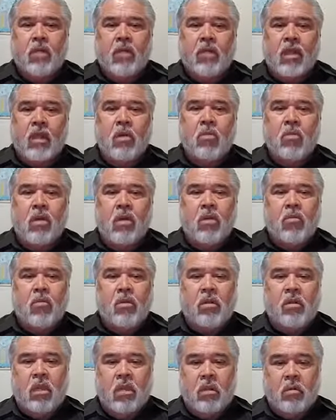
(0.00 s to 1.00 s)
Get right
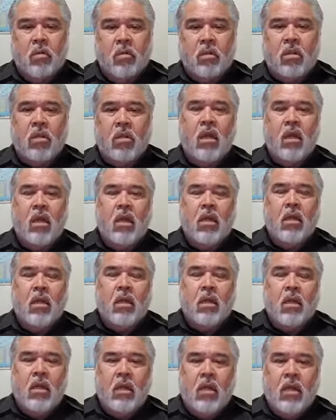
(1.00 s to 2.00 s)
with God. With God.
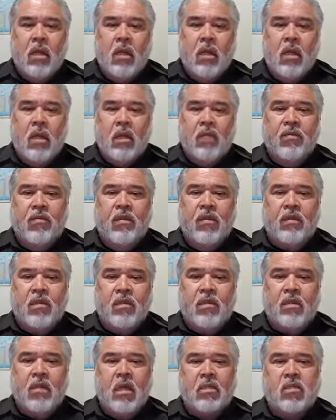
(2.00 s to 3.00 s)
And this
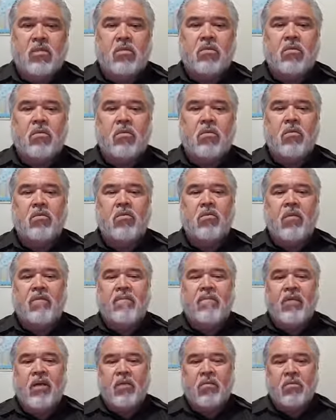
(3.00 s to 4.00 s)
is also is going to
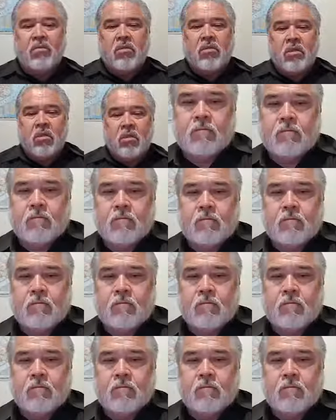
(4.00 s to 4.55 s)
affect your children.